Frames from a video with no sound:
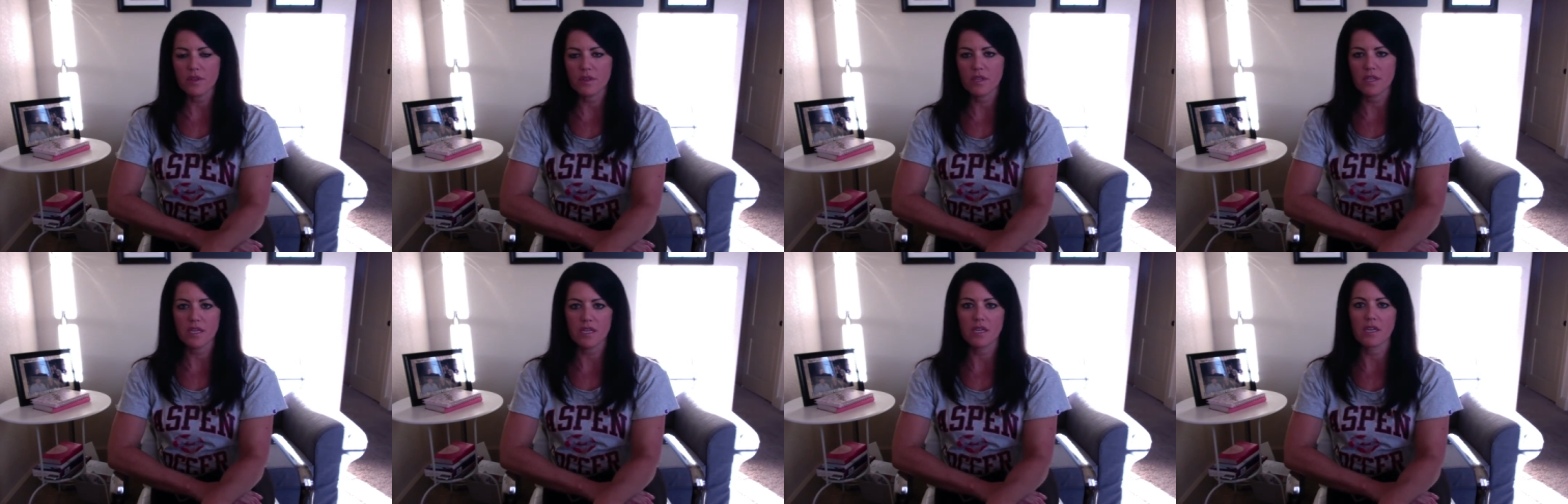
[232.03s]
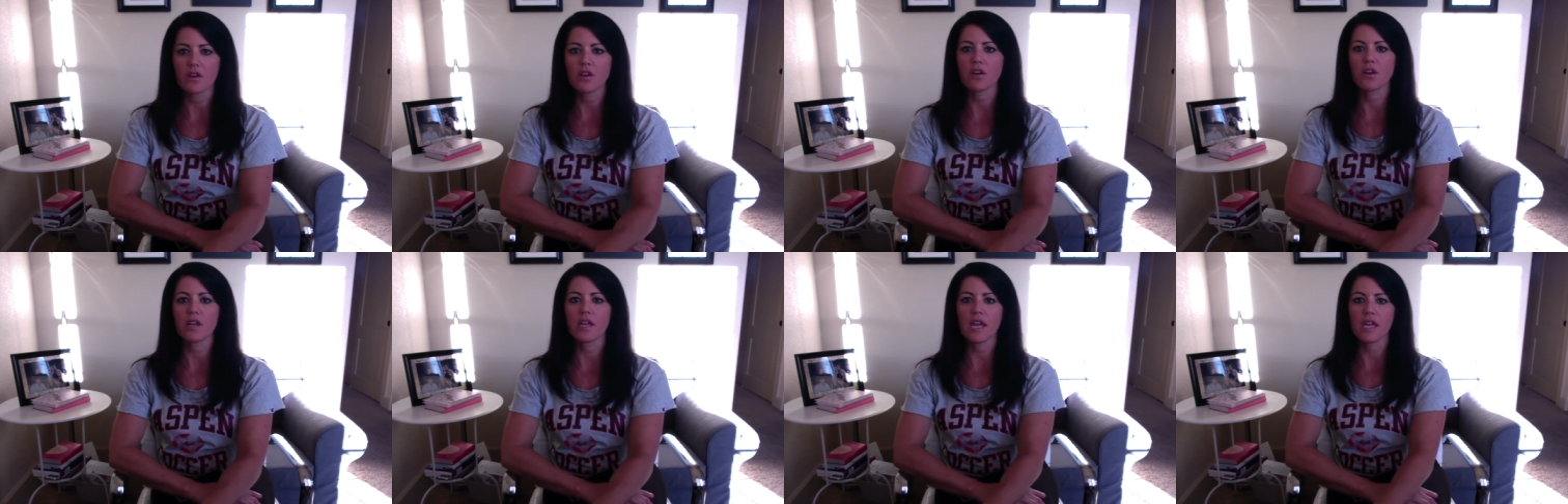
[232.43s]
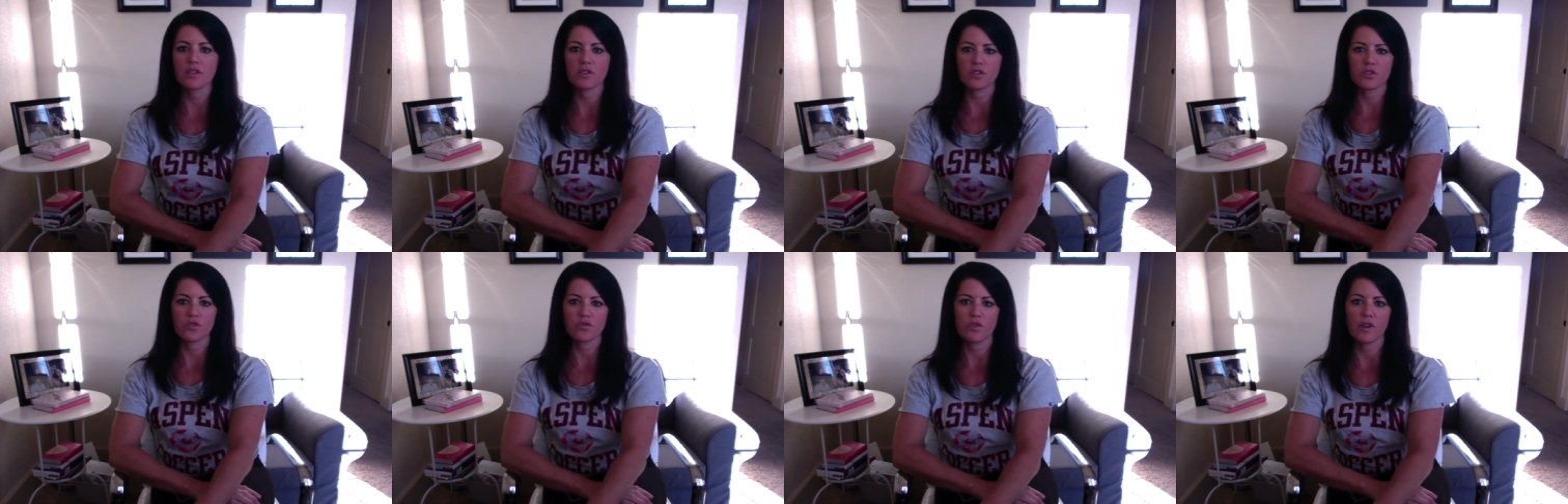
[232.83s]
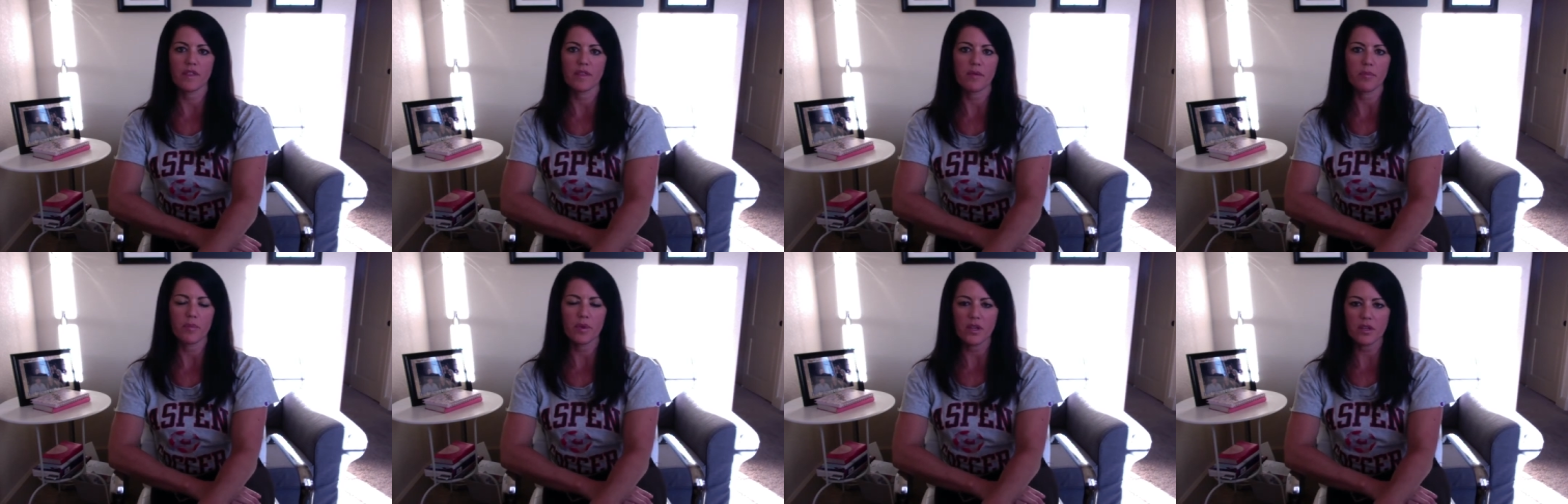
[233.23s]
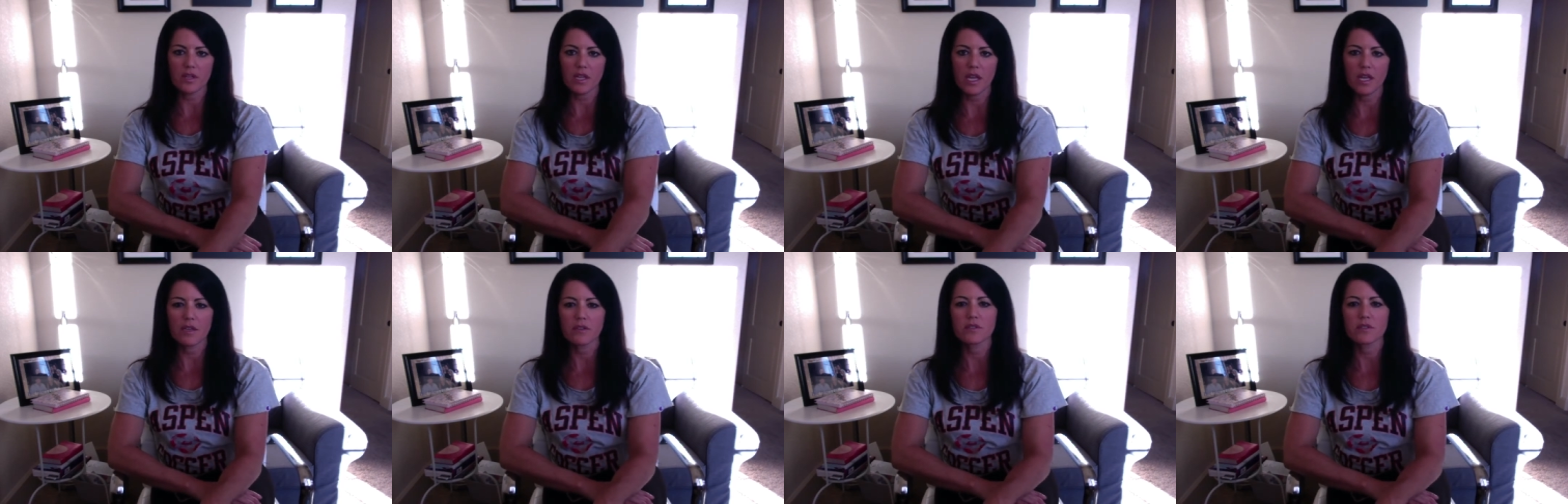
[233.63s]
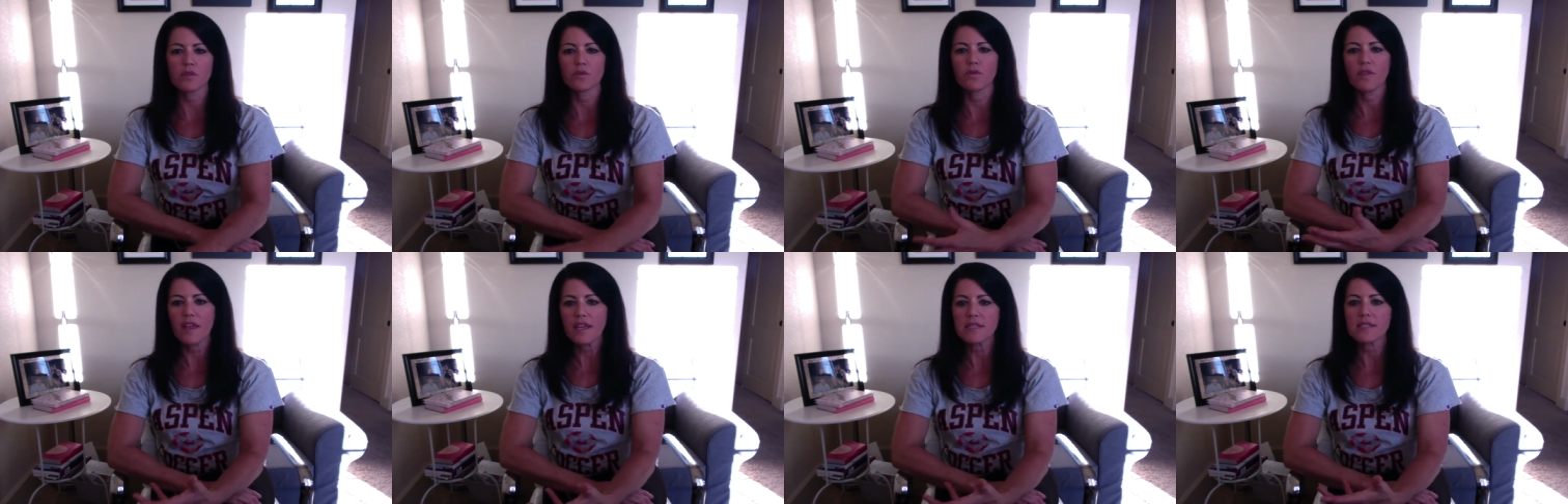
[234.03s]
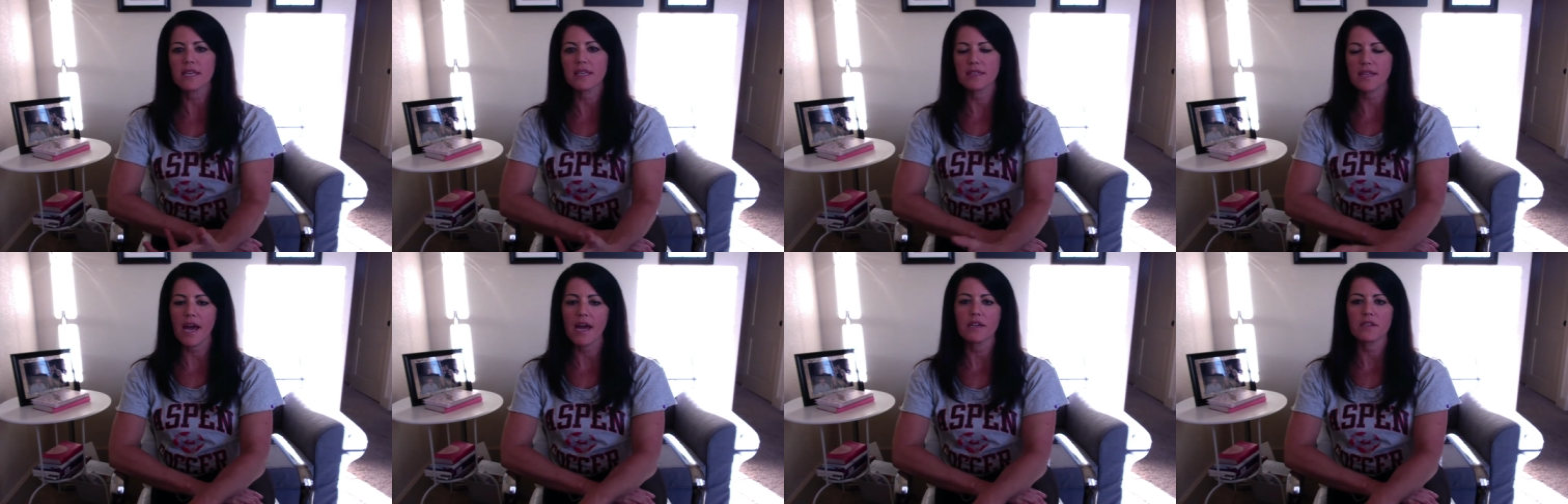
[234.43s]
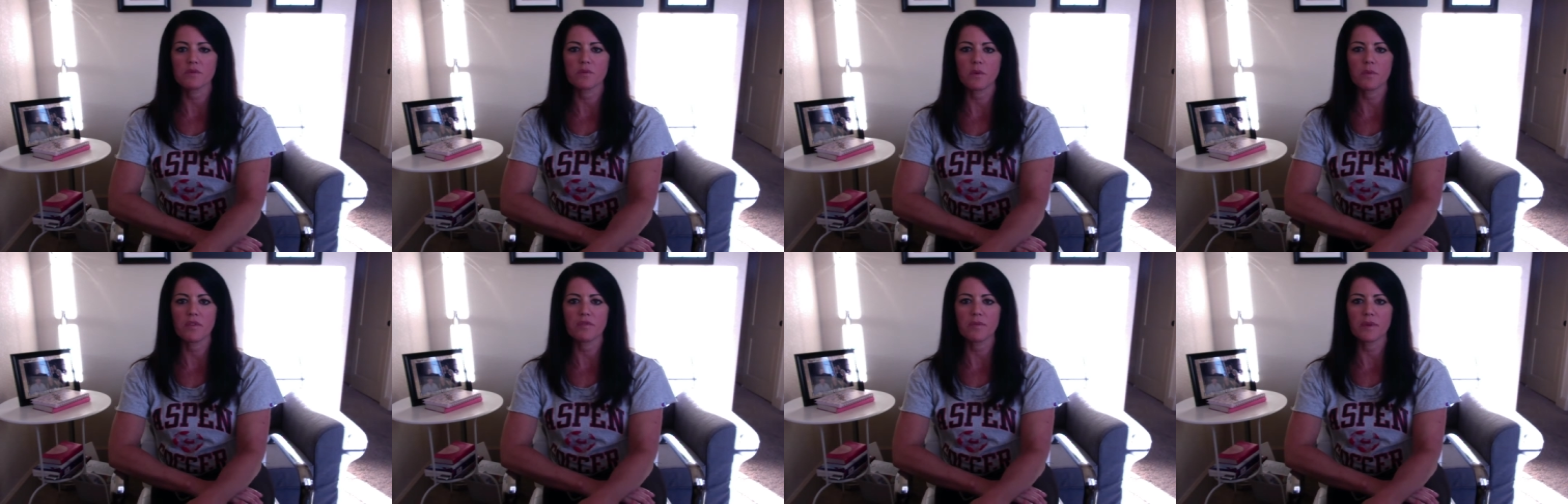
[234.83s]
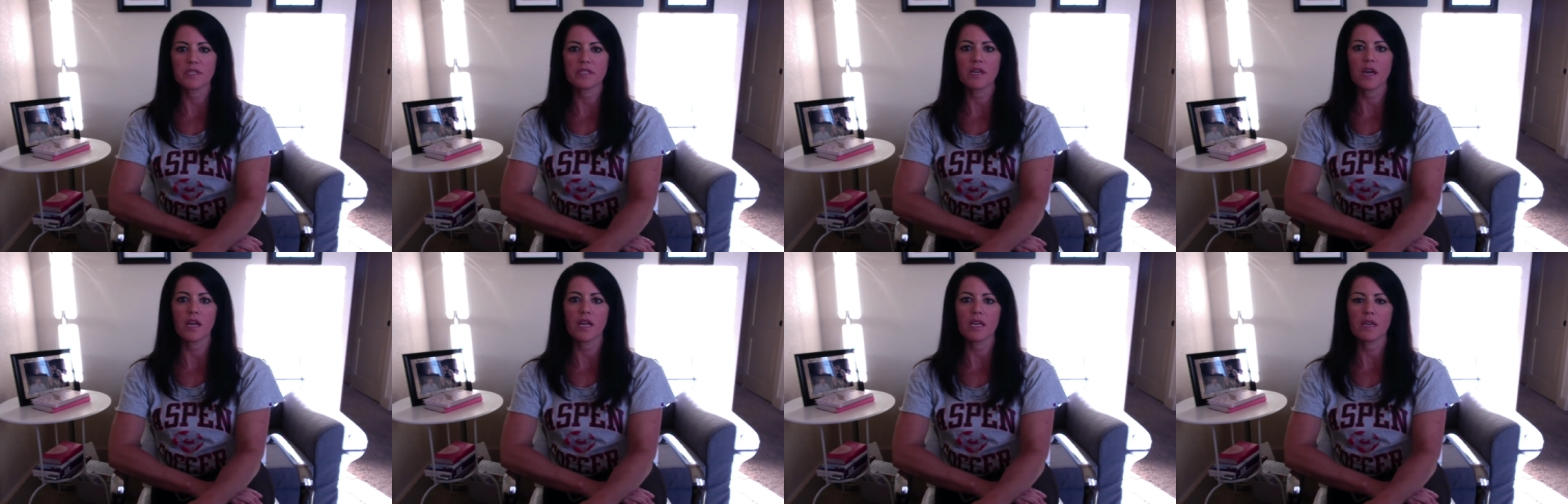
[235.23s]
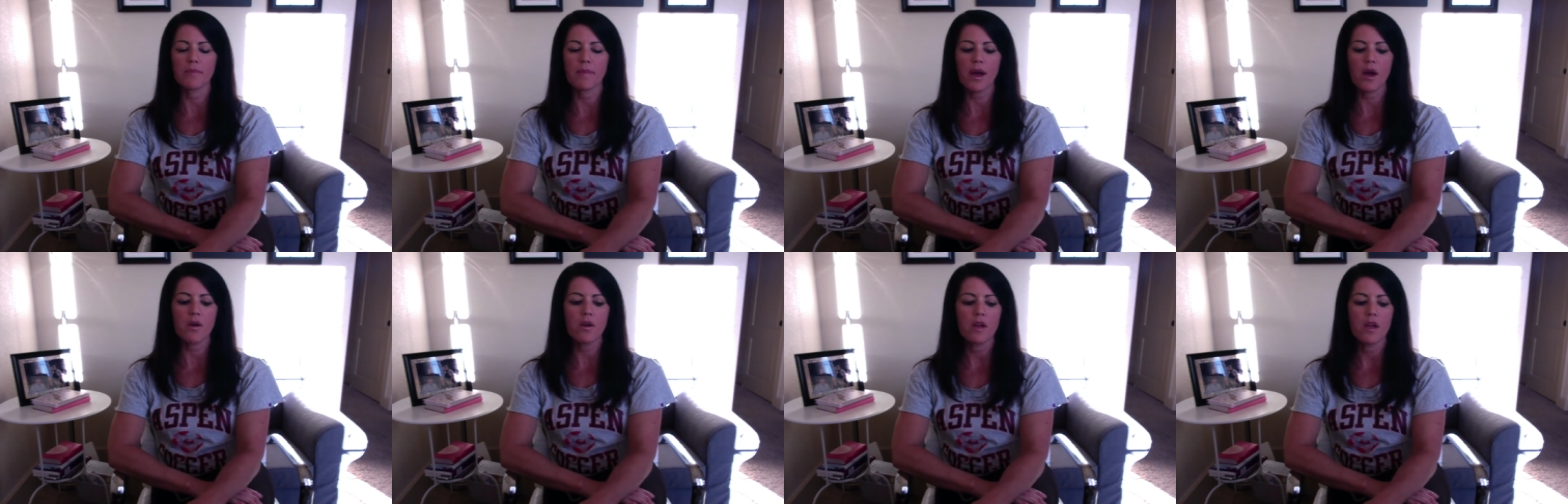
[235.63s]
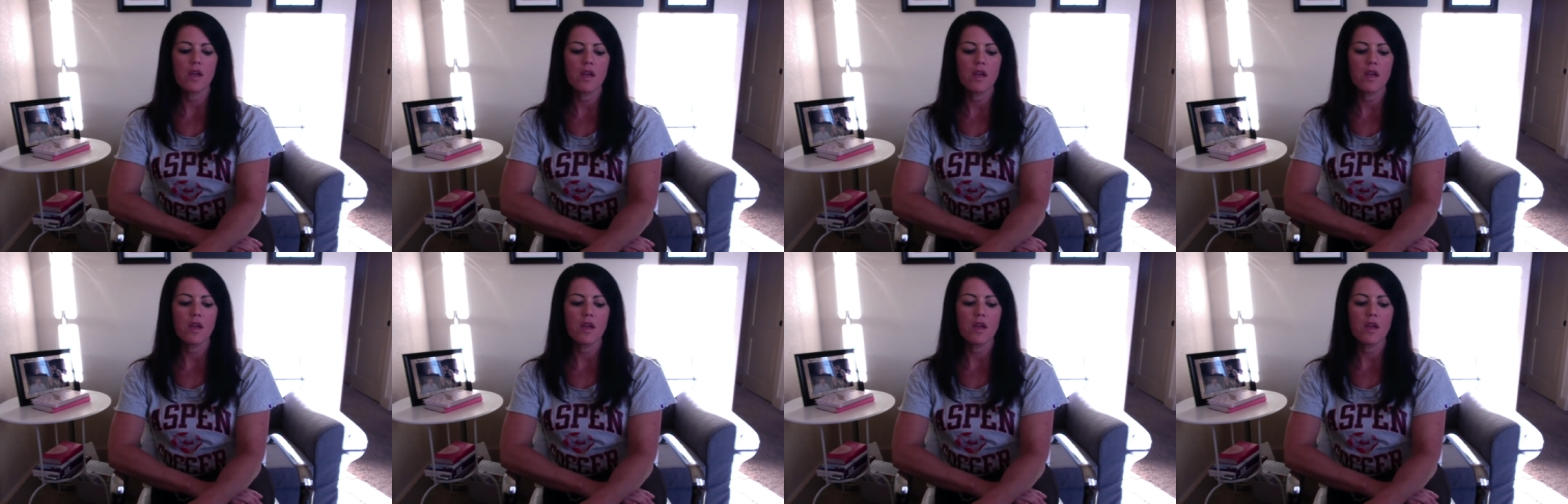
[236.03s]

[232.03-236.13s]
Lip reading: The hurricane destroyed the building. So things like that is what we've been talking about.